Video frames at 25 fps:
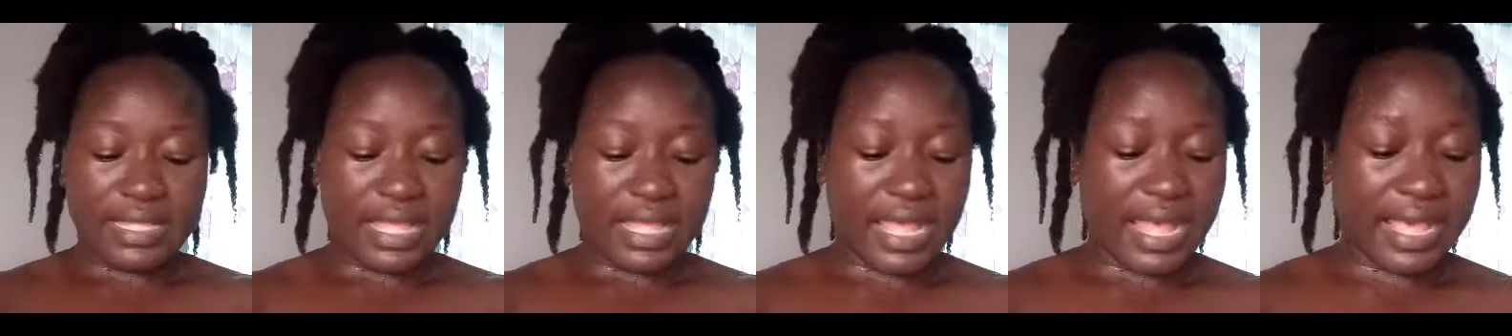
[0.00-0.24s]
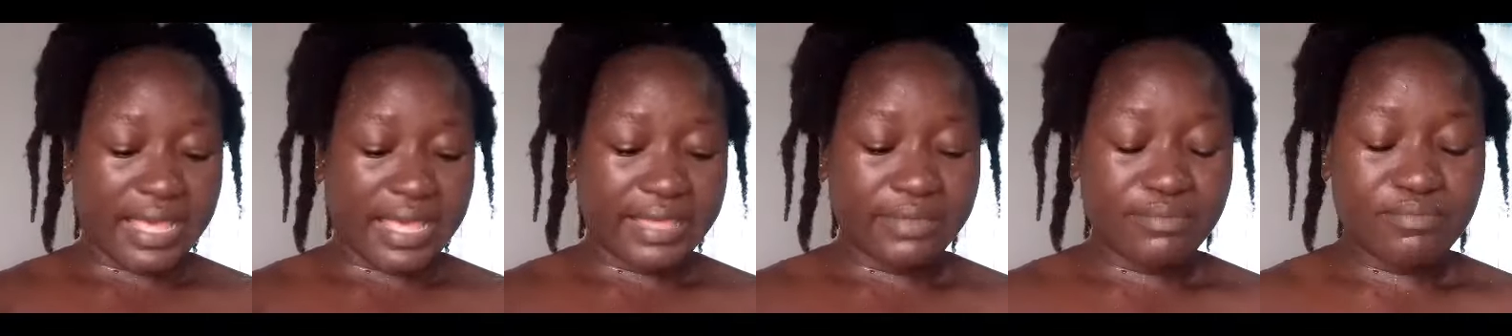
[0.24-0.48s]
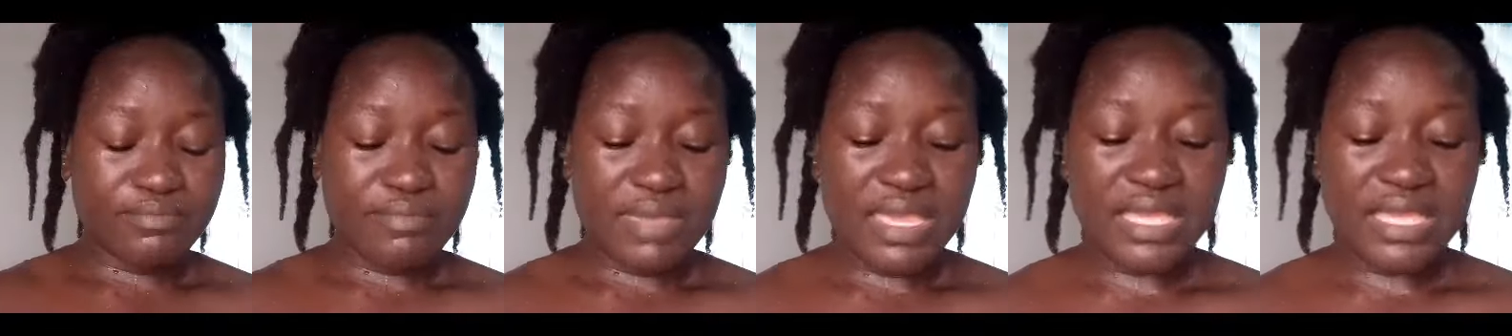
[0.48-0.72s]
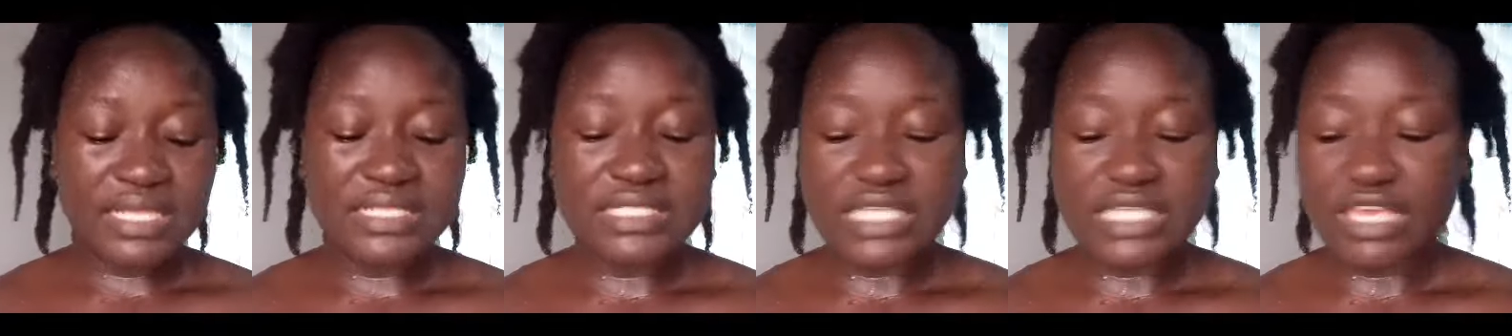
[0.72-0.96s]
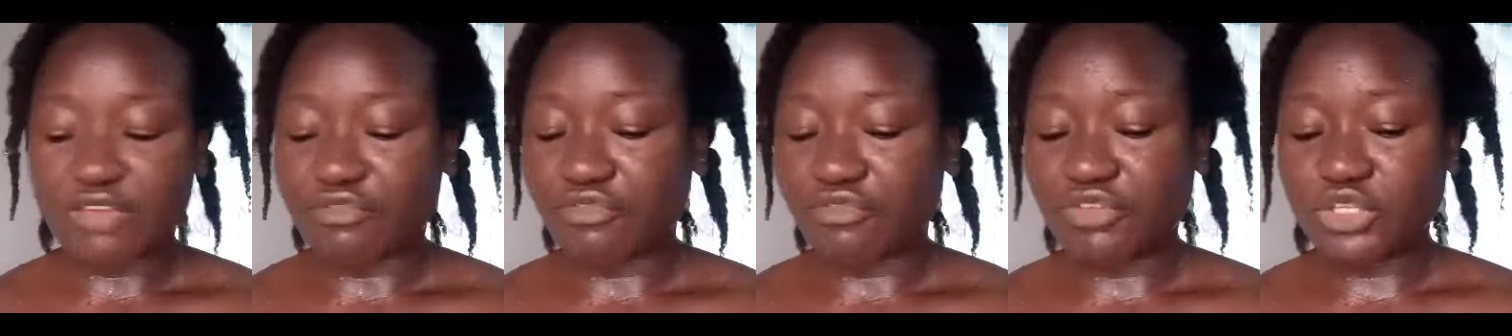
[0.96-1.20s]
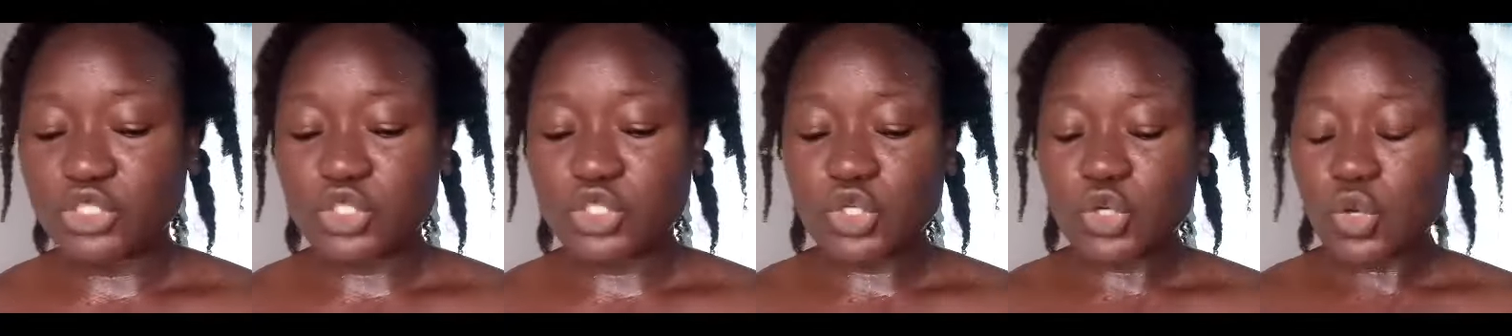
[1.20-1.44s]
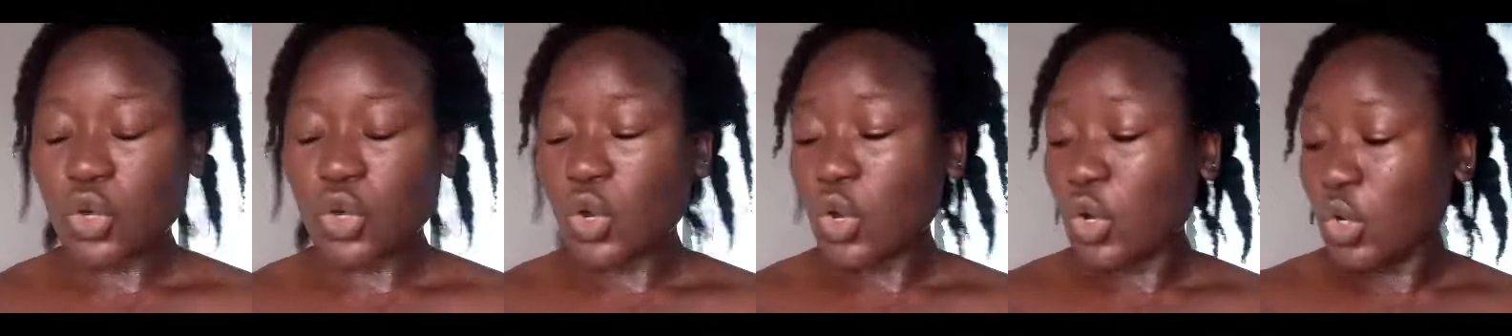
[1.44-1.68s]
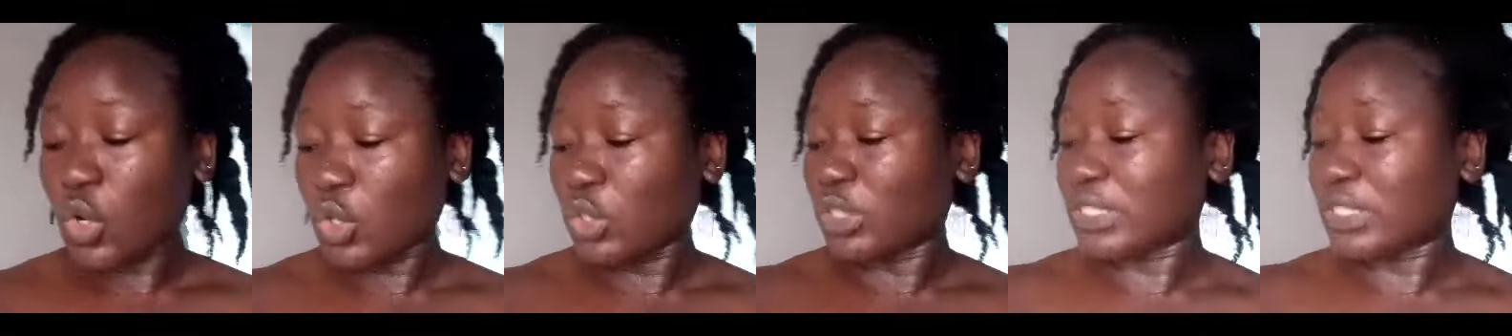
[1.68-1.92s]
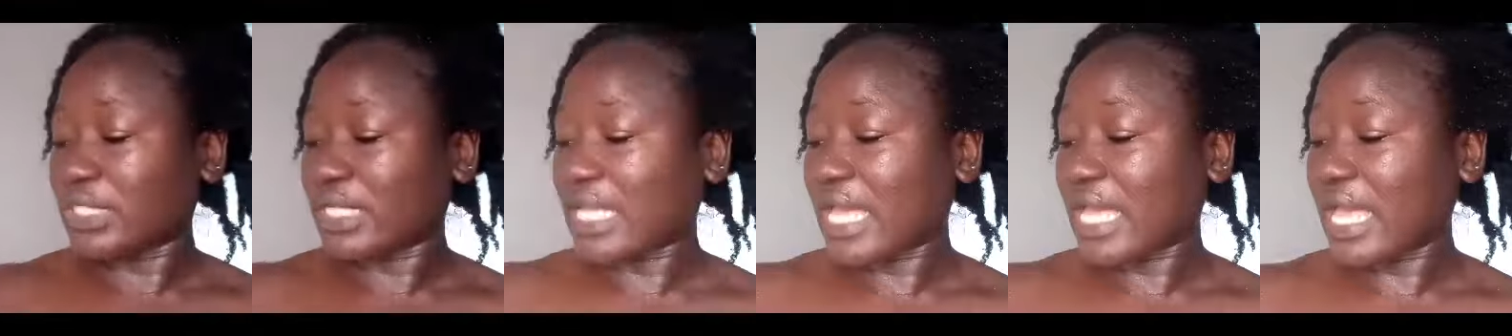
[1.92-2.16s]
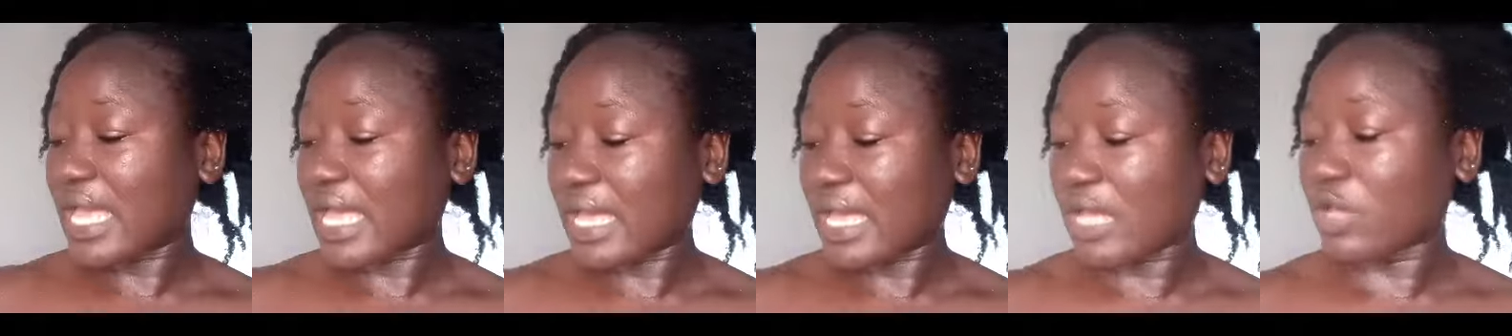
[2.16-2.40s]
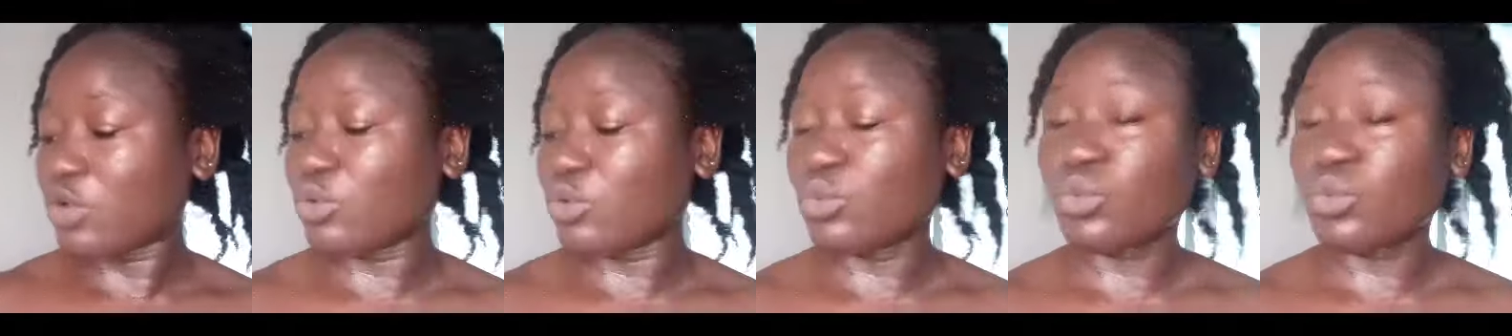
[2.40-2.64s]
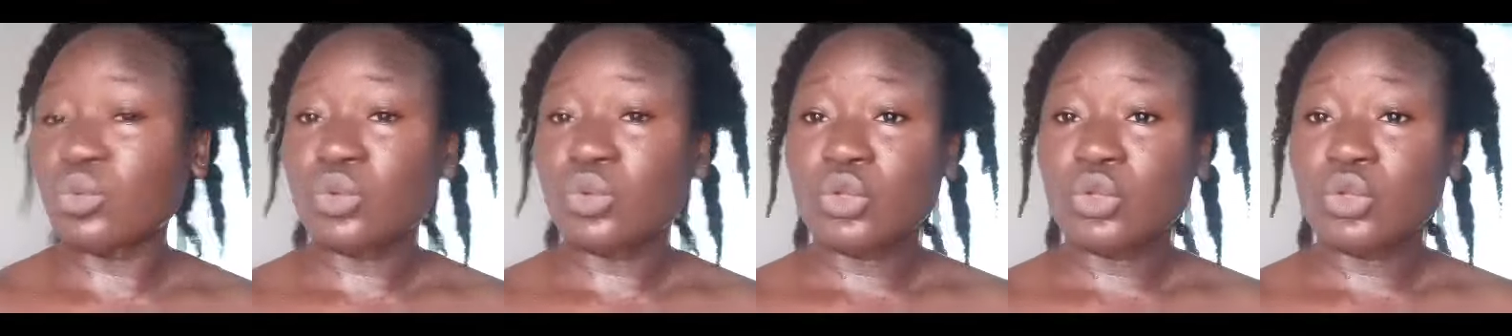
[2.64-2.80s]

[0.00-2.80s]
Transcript: I made a video on how